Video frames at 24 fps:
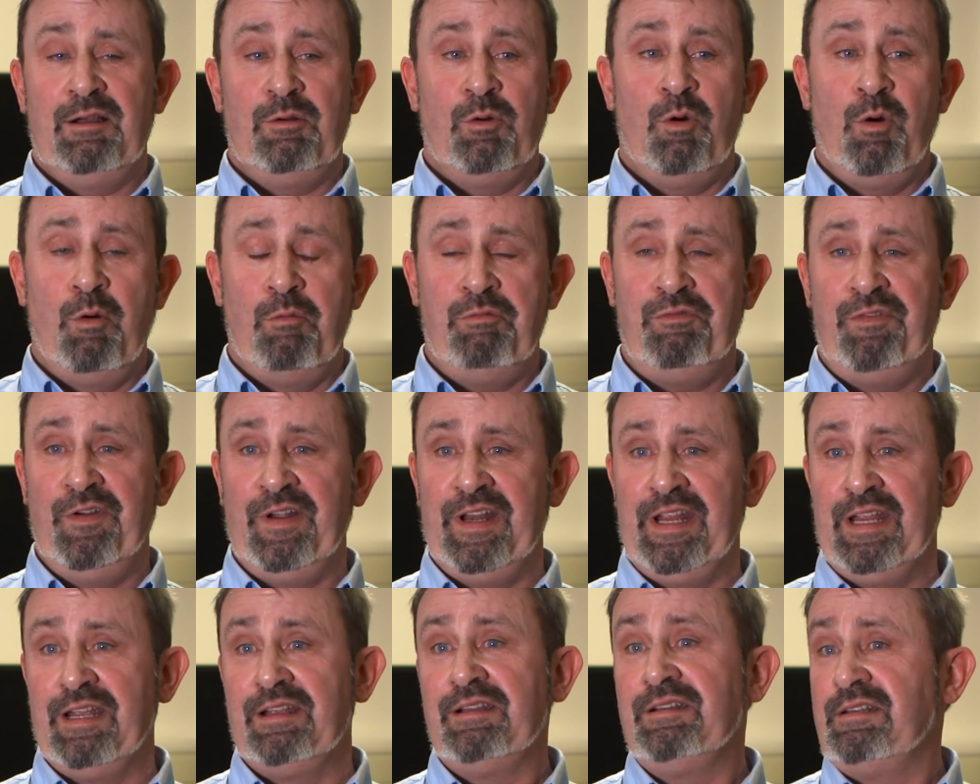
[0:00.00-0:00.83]

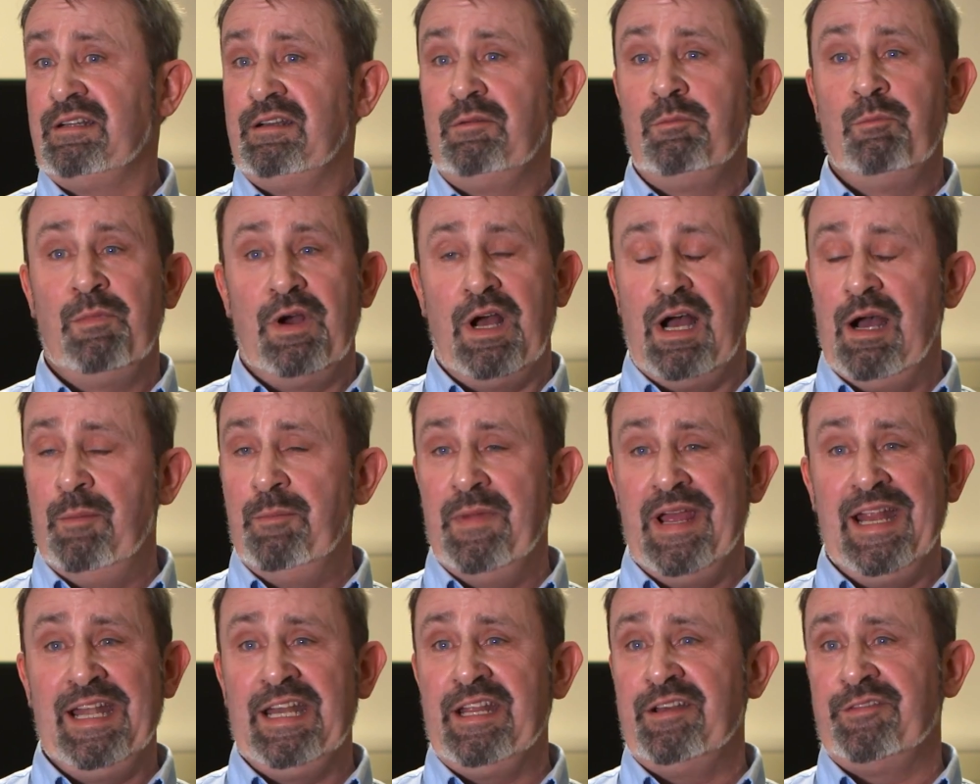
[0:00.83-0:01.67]
Hopefully,
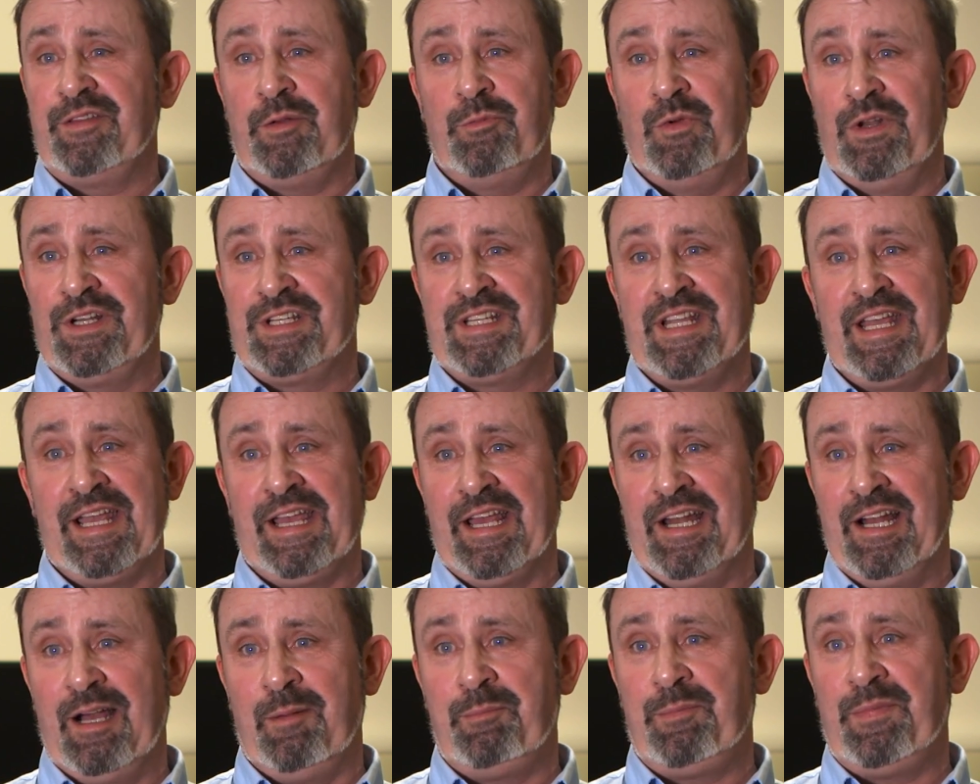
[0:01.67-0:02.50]
many of them will
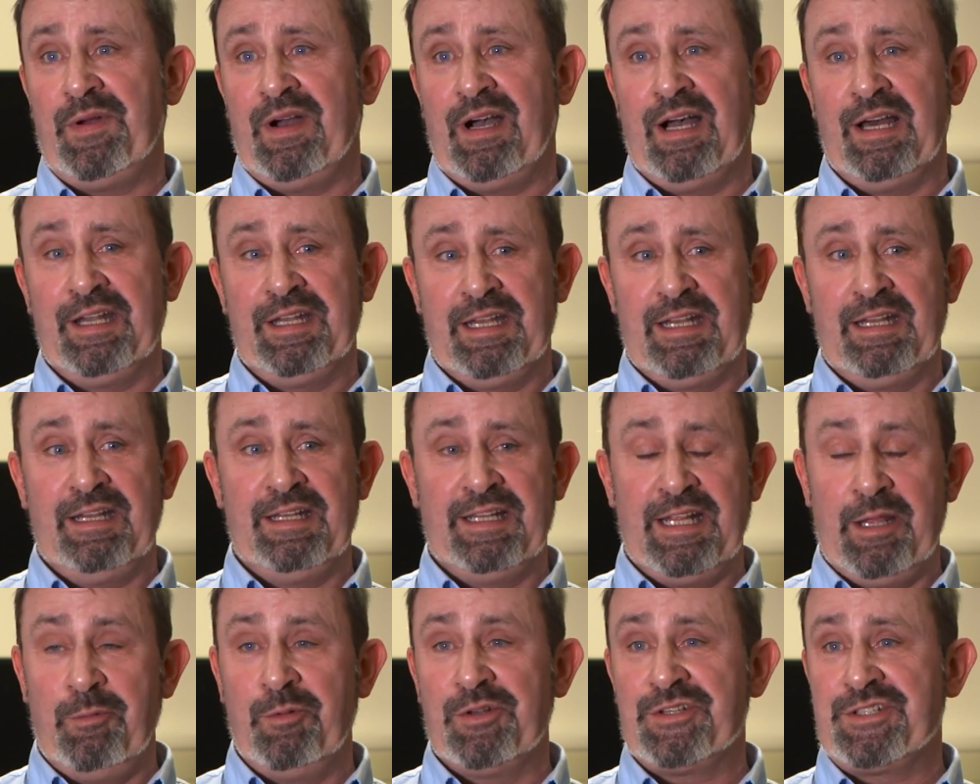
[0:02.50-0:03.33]
take it up and
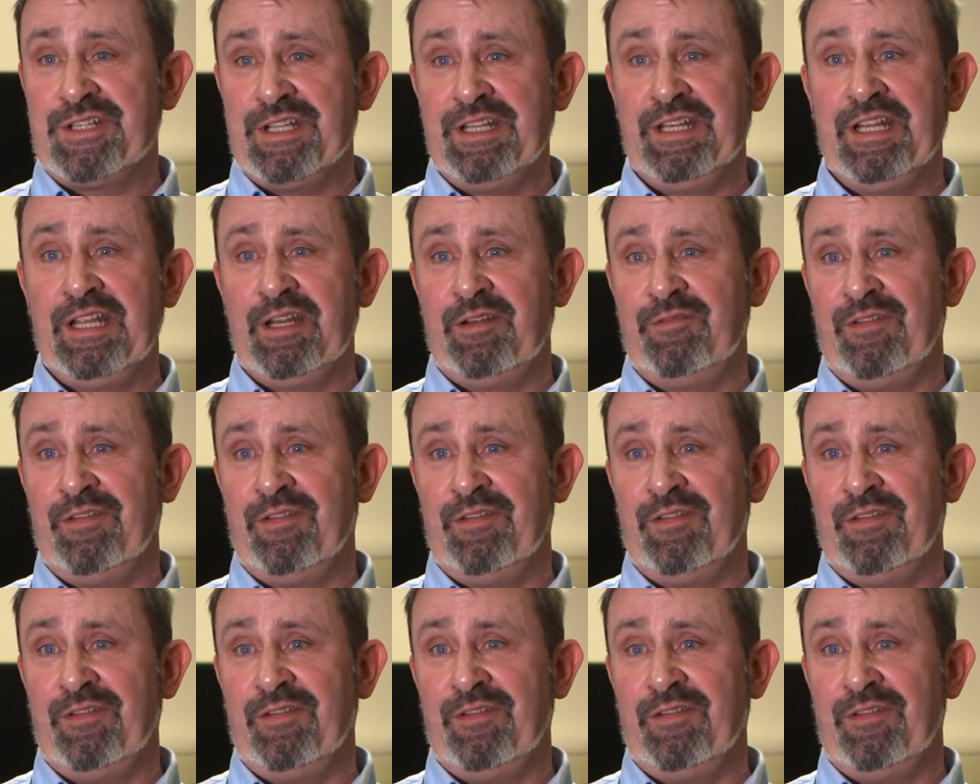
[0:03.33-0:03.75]
they will see the